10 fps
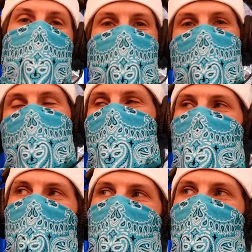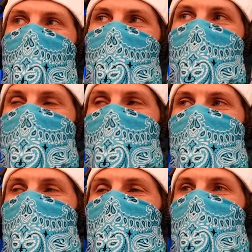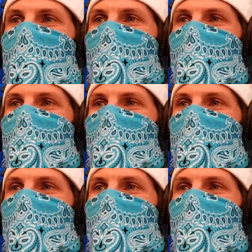even that part right there,